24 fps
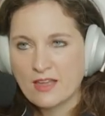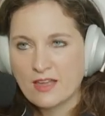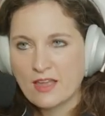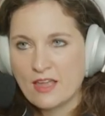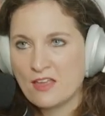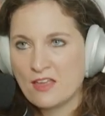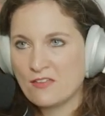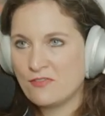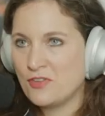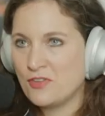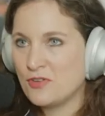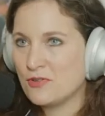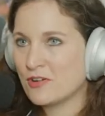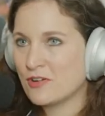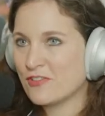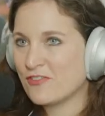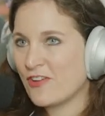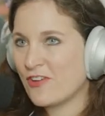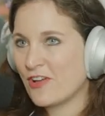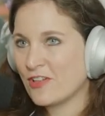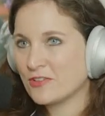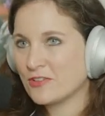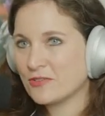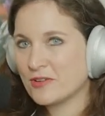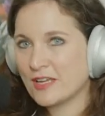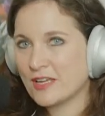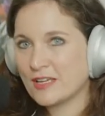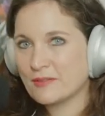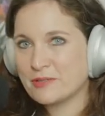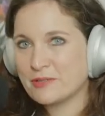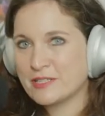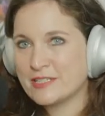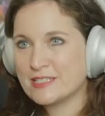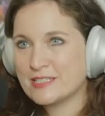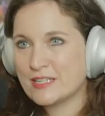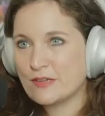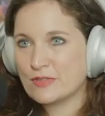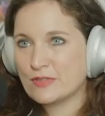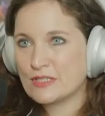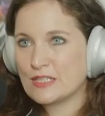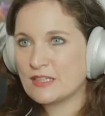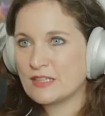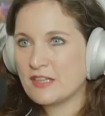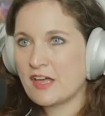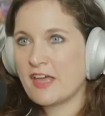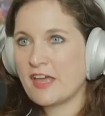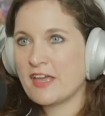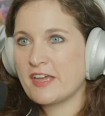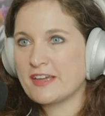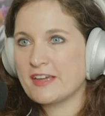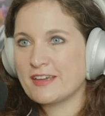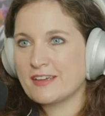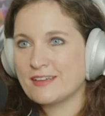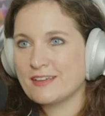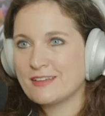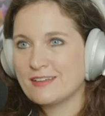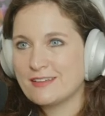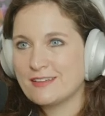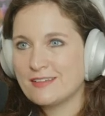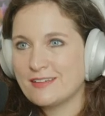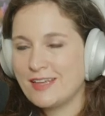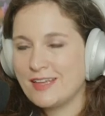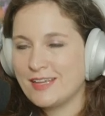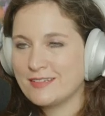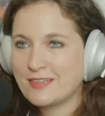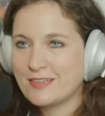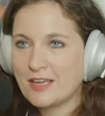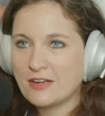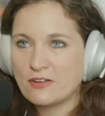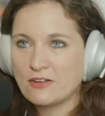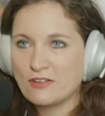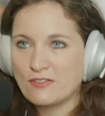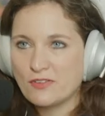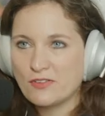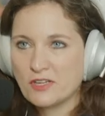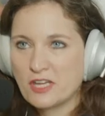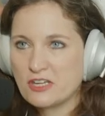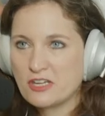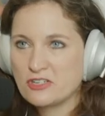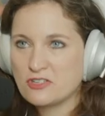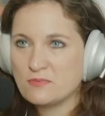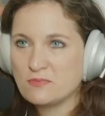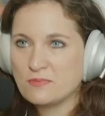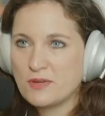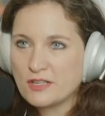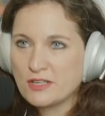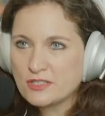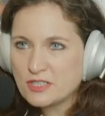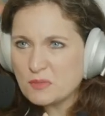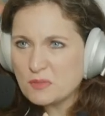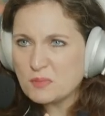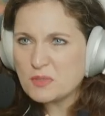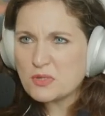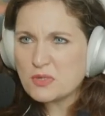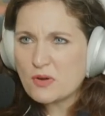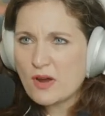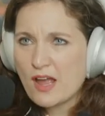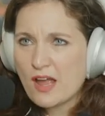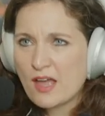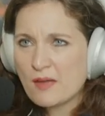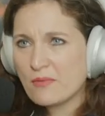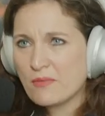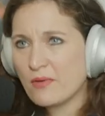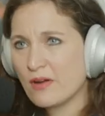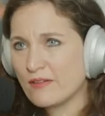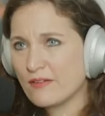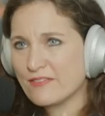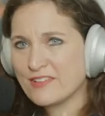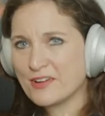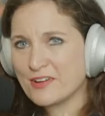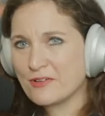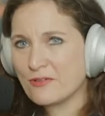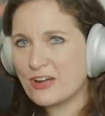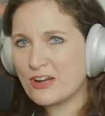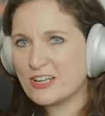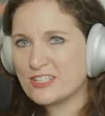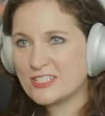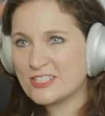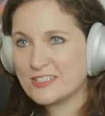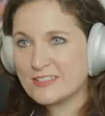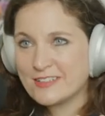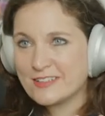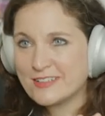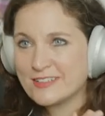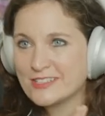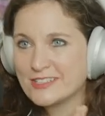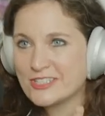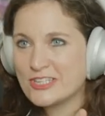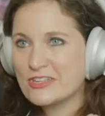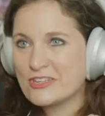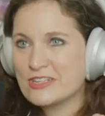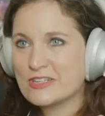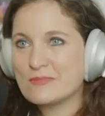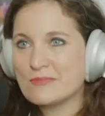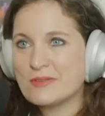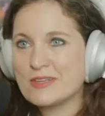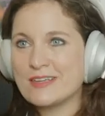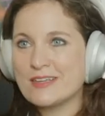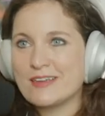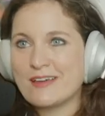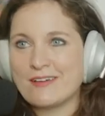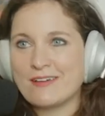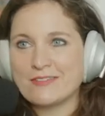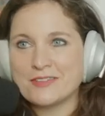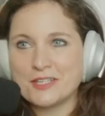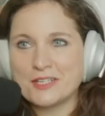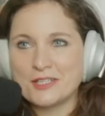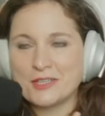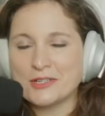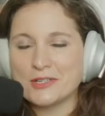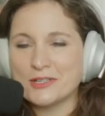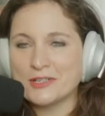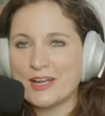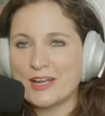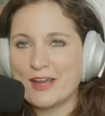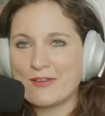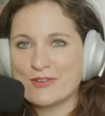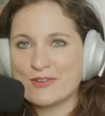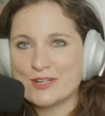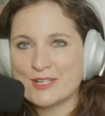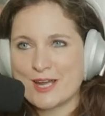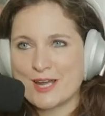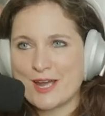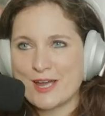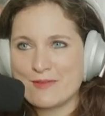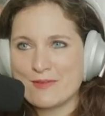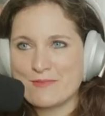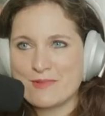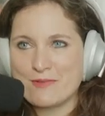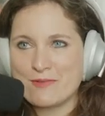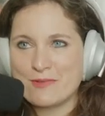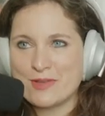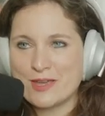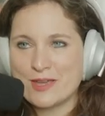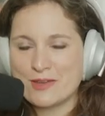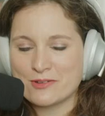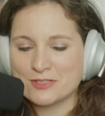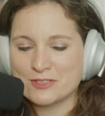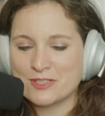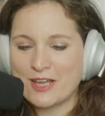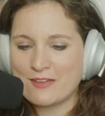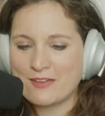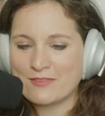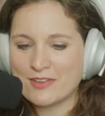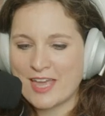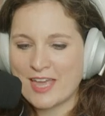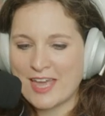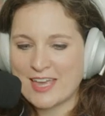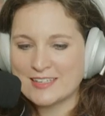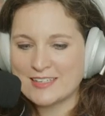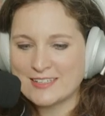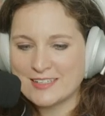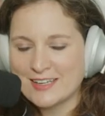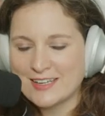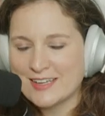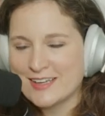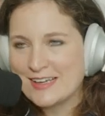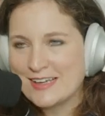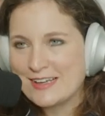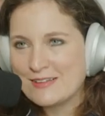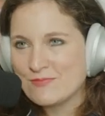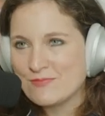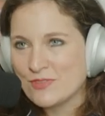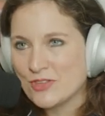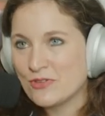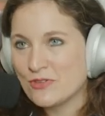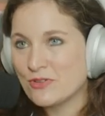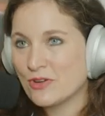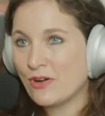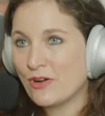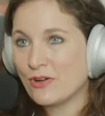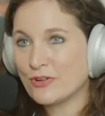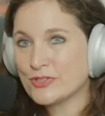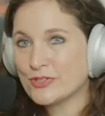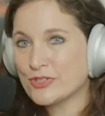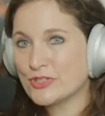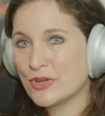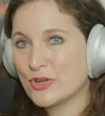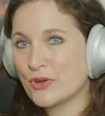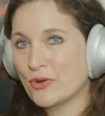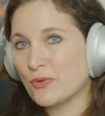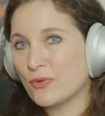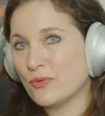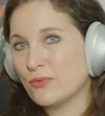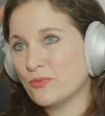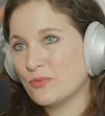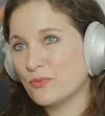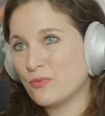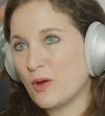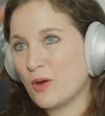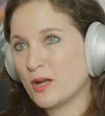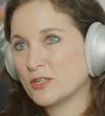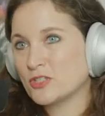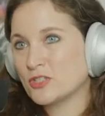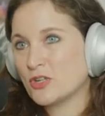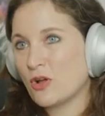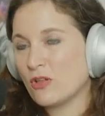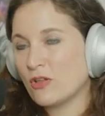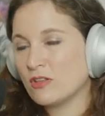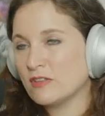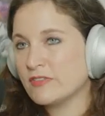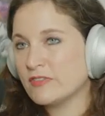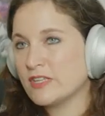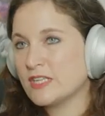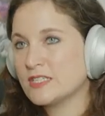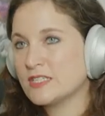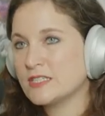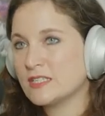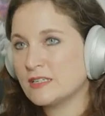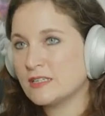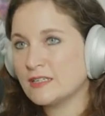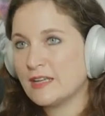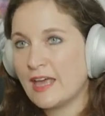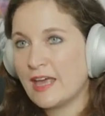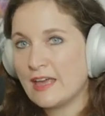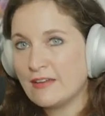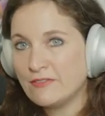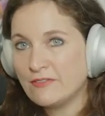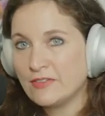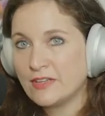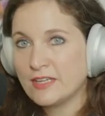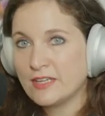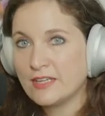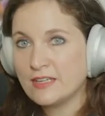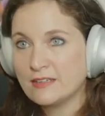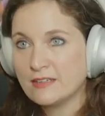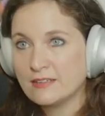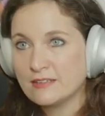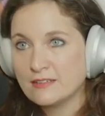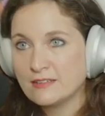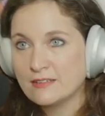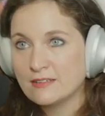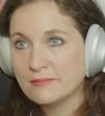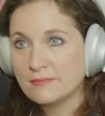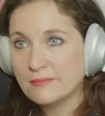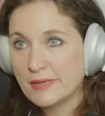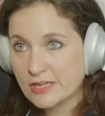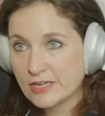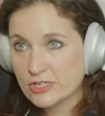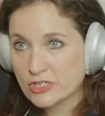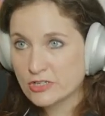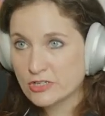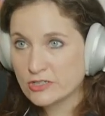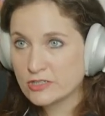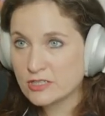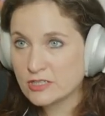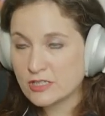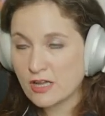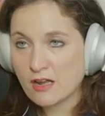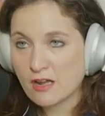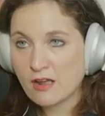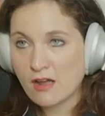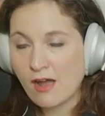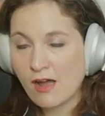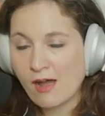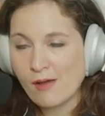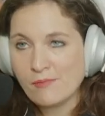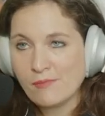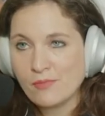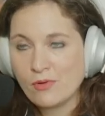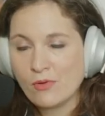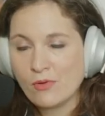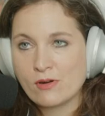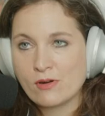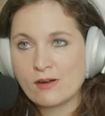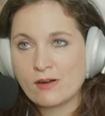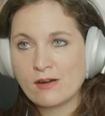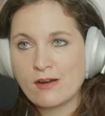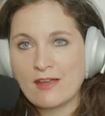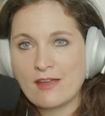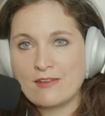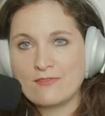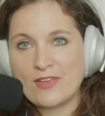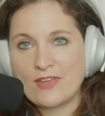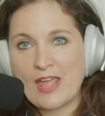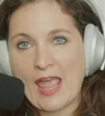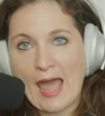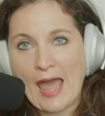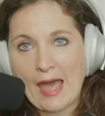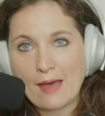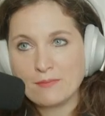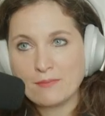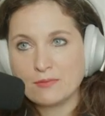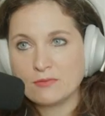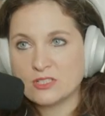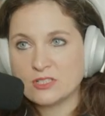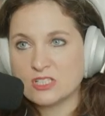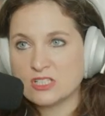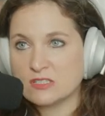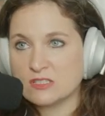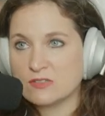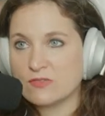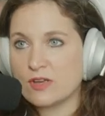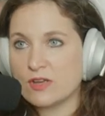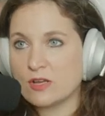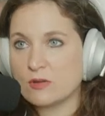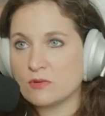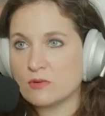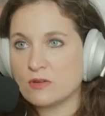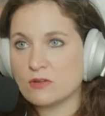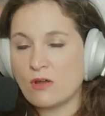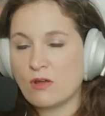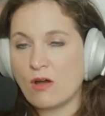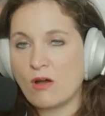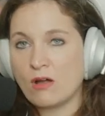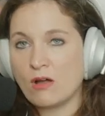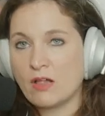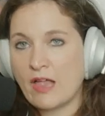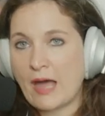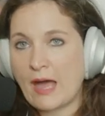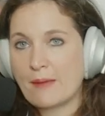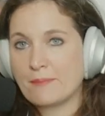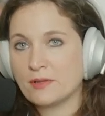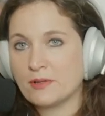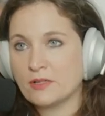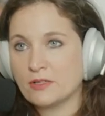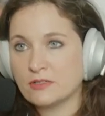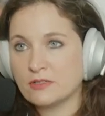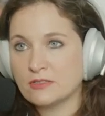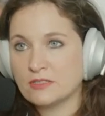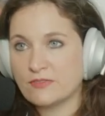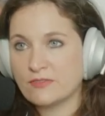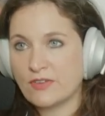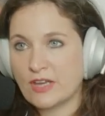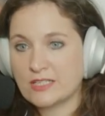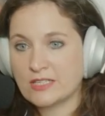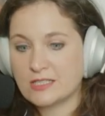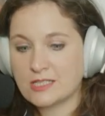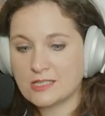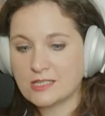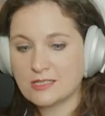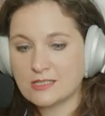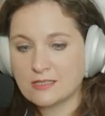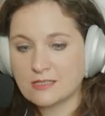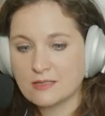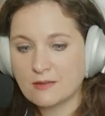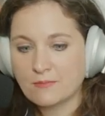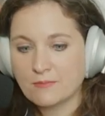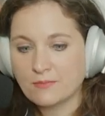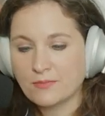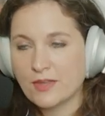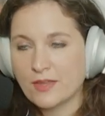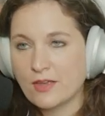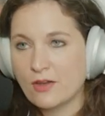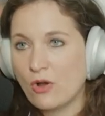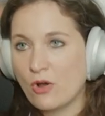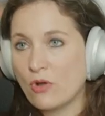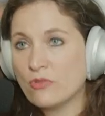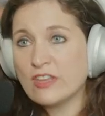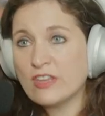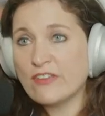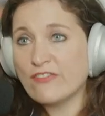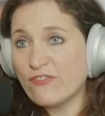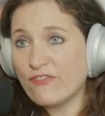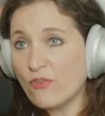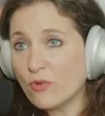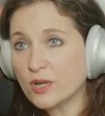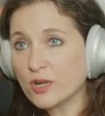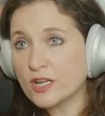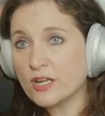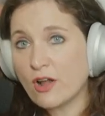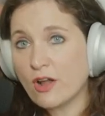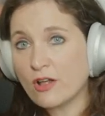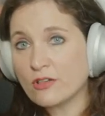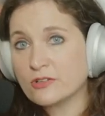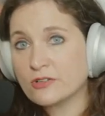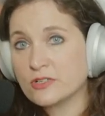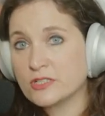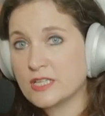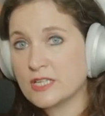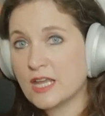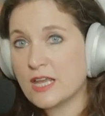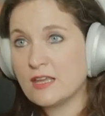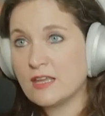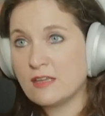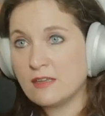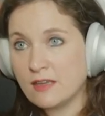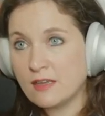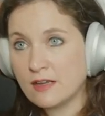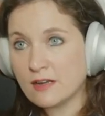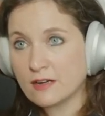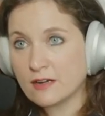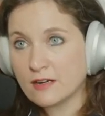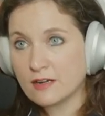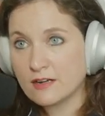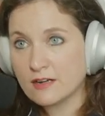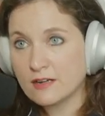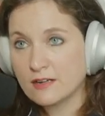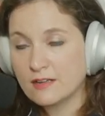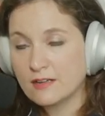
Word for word: If you are following, please give us a like, hit that notification bell, subscribe wherever you're watching so you can be on the alert every time we go live again. You can also watch all of these on nvpictures.com our NV app, which is available on all Apple devices. Only $40 a year.